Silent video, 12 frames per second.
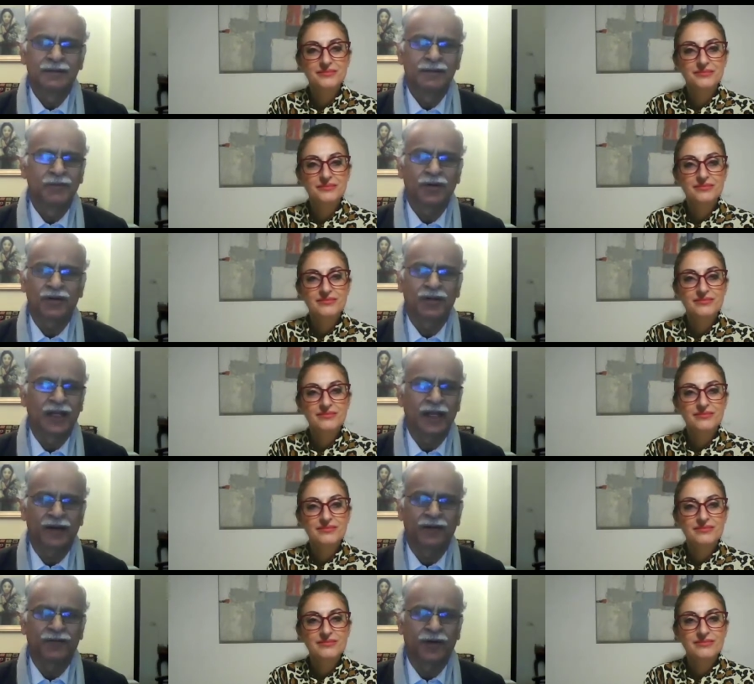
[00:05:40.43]
Speaker 1: because of lack
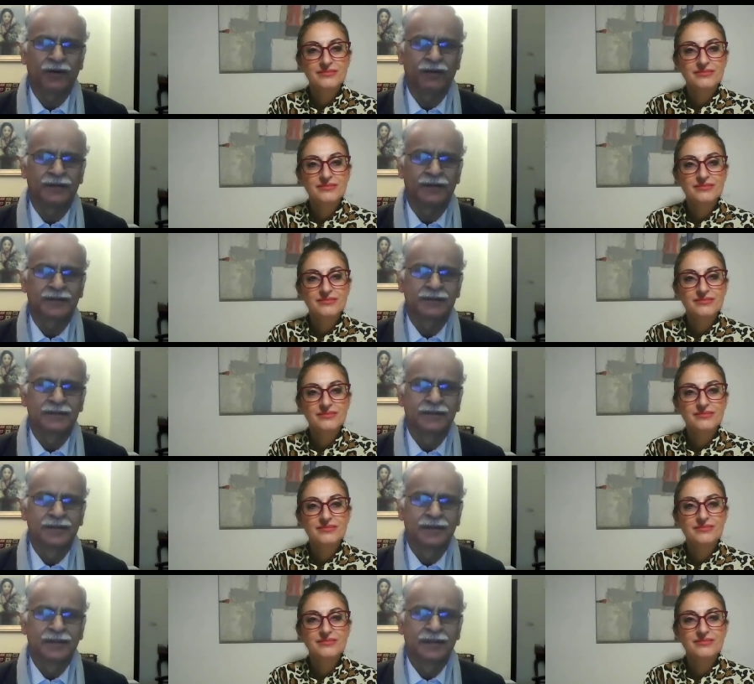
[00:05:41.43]
of tolerance.
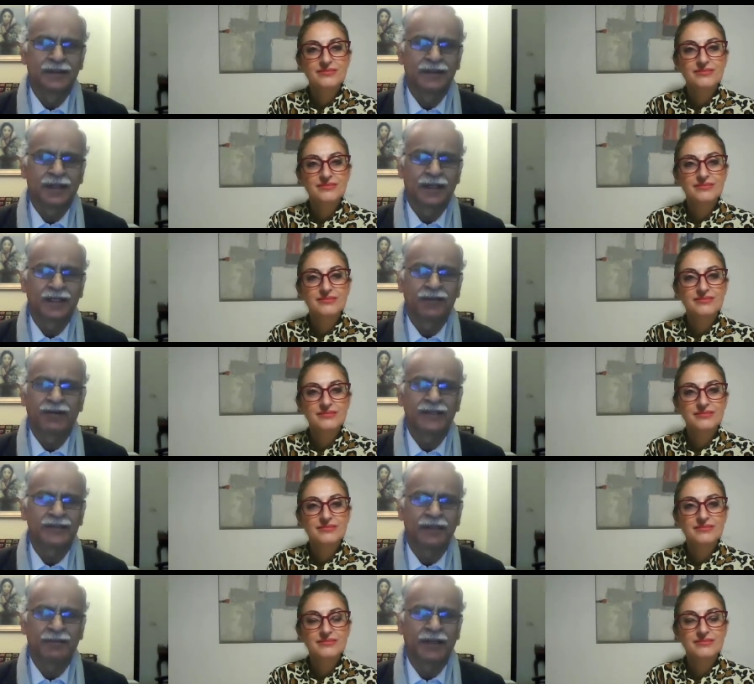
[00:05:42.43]
Otherwise,
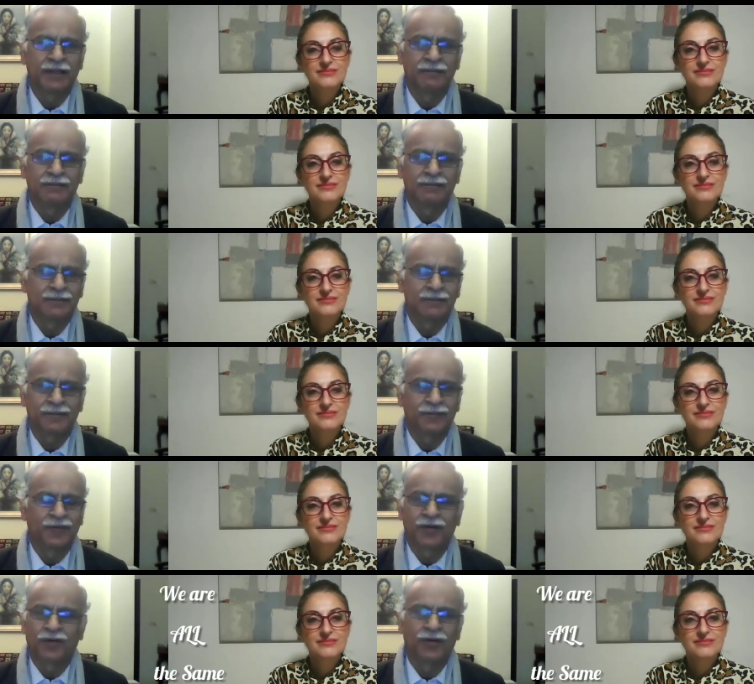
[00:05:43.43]
I mean, we
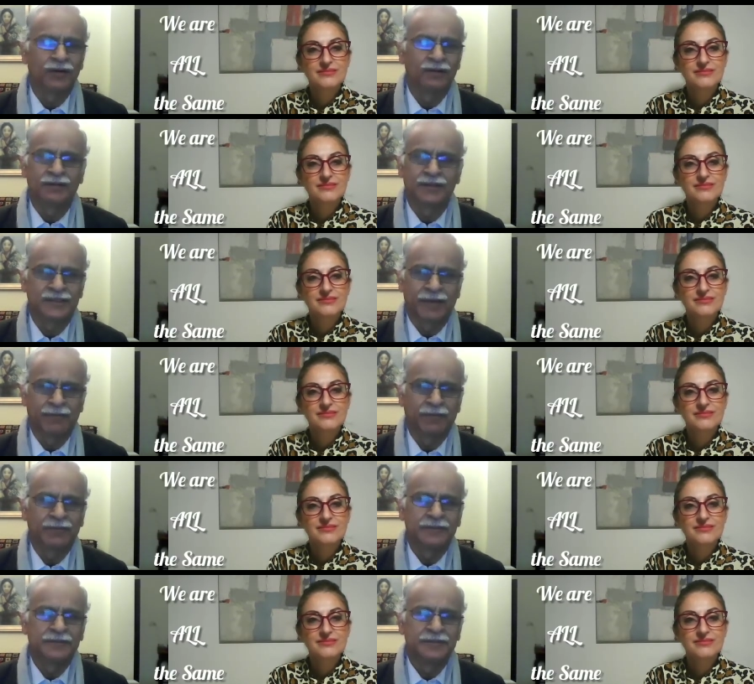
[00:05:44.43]
are all the same.
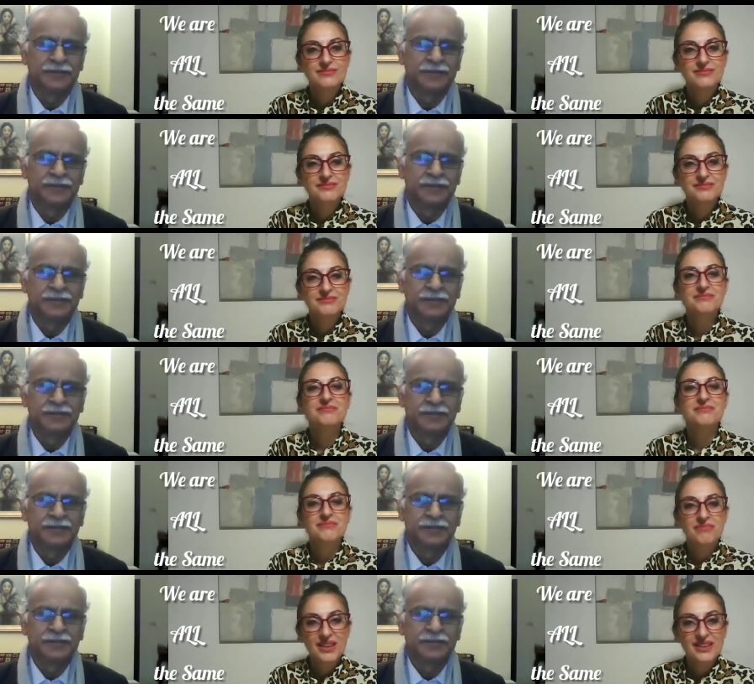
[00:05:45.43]

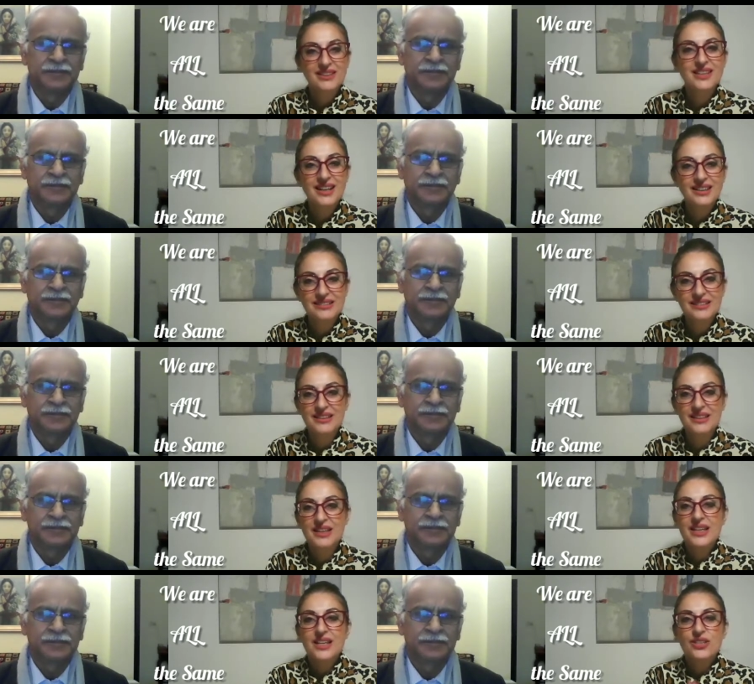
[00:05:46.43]
Speaker 2: Exactly.
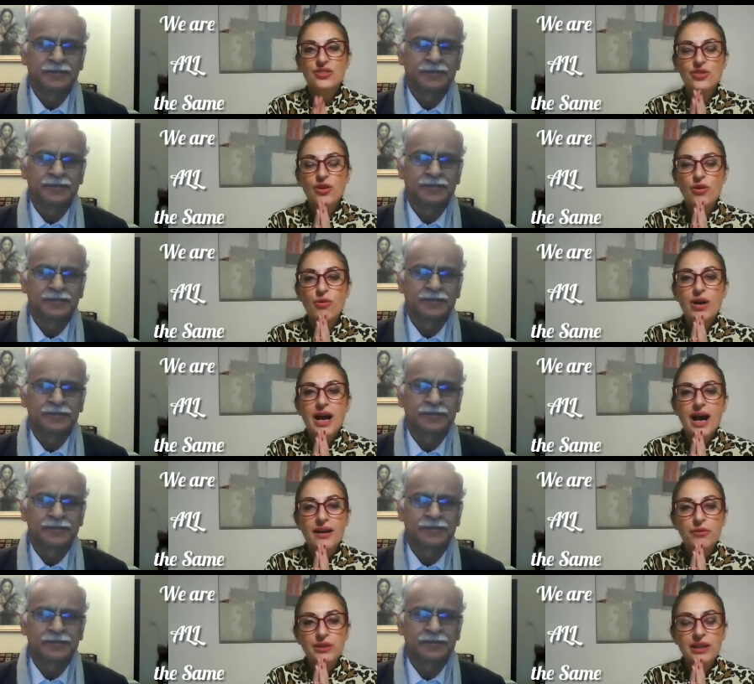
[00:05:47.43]
So
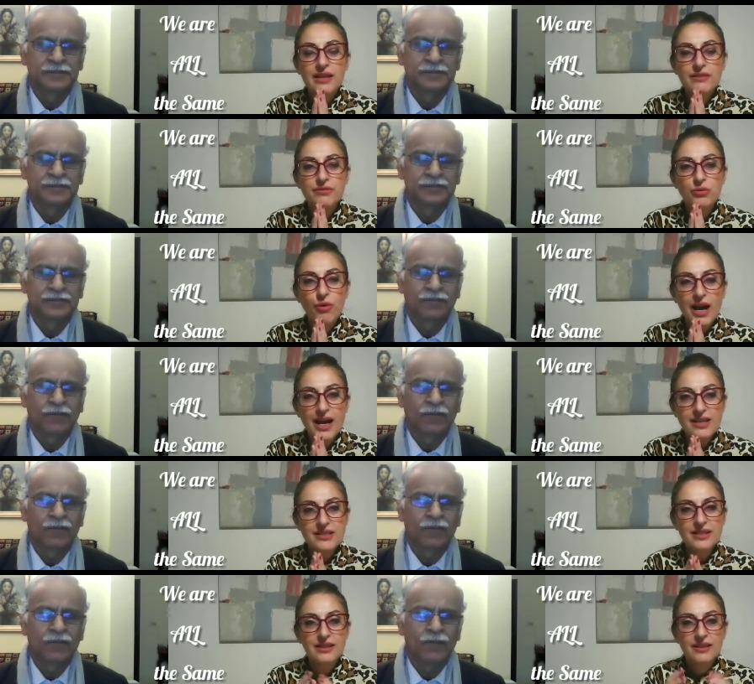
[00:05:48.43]
I would like to
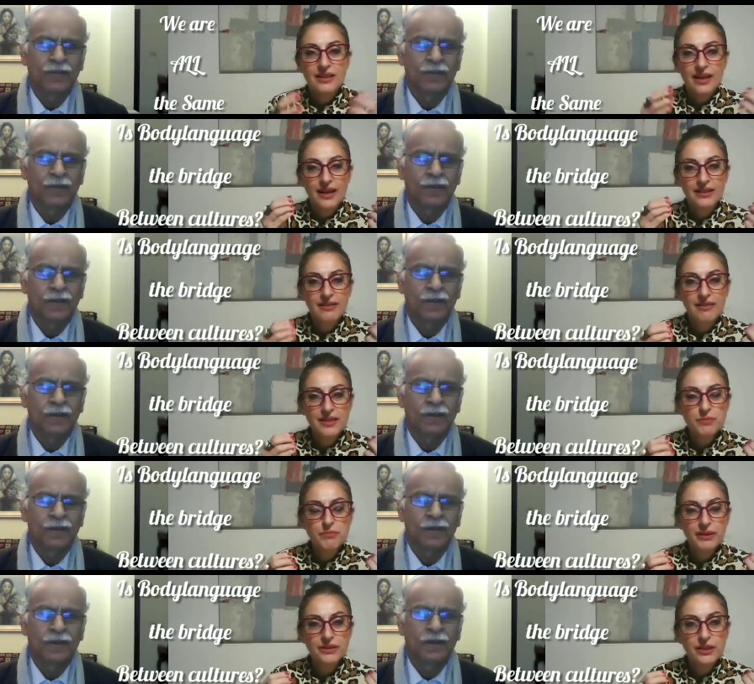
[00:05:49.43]
ask at this
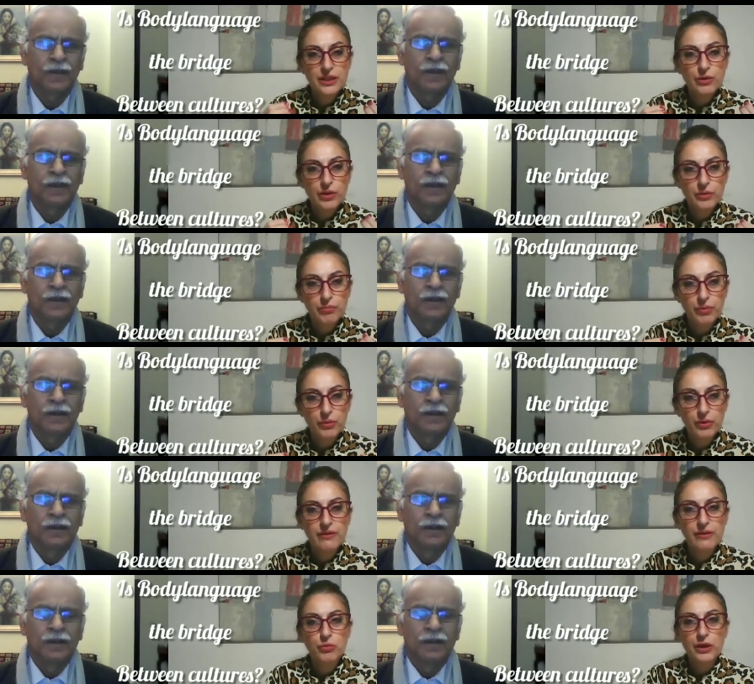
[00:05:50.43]
particular point
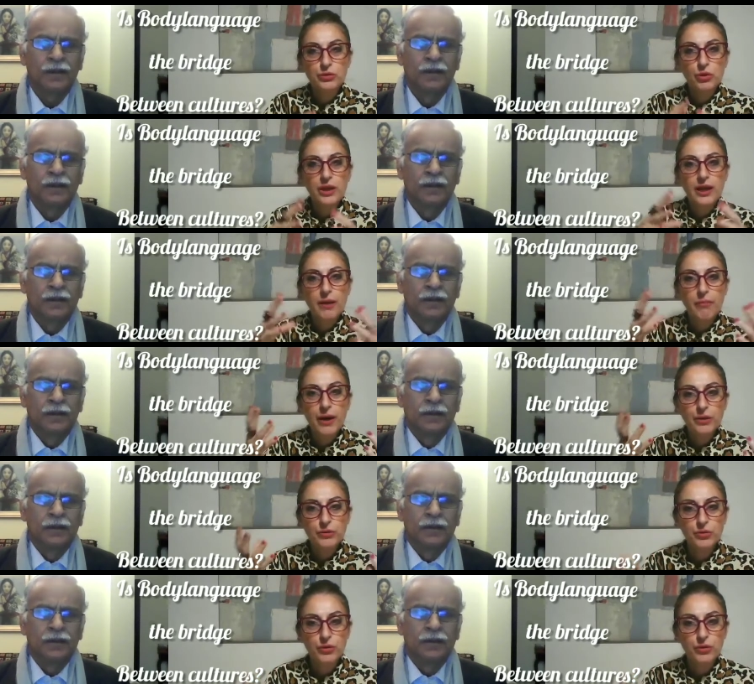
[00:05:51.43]
that we are talking about